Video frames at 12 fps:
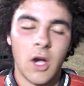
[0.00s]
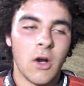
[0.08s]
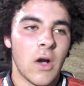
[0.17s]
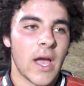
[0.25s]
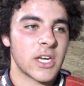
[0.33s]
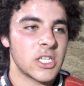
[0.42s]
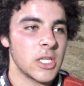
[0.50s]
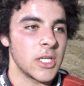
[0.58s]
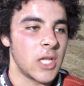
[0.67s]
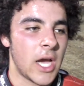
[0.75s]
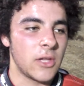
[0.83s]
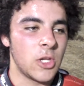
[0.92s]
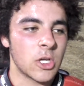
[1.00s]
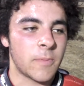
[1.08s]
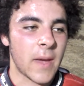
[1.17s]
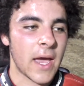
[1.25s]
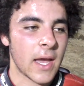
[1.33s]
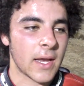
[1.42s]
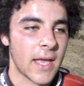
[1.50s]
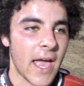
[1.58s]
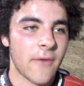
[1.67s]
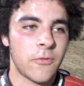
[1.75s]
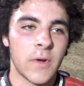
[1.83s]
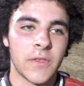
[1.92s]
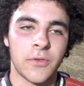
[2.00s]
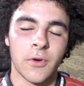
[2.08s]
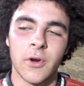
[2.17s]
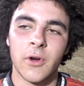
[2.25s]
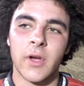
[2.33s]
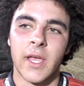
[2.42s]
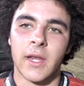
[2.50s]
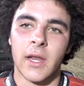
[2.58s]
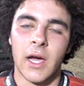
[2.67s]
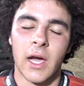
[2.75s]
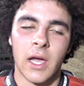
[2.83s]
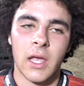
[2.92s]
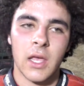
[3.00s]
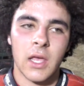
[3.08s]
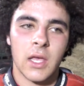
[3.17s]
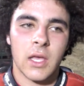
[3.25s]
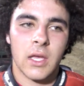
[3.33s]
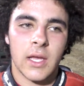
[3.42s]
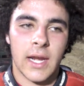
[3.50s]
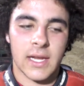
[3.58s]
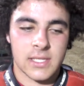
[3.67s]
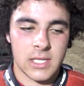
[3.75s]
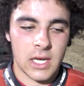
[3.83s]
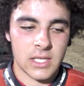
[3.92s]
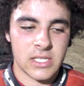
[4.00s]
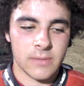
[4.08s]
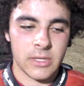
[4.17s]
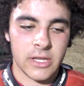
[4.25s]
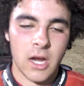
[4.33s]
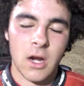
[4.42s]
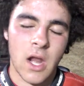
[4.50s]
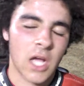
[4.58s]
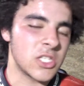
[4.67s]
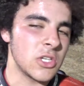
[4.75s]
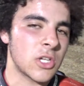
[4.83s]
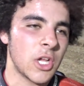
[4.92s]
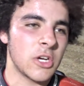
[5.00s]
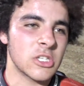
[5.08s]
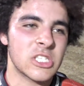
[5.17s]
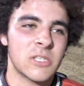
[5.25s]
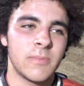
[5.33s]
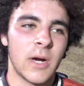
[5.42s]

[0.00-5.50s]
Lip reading: No, actually, I looked back halfway through, and I saw someone there, not too close,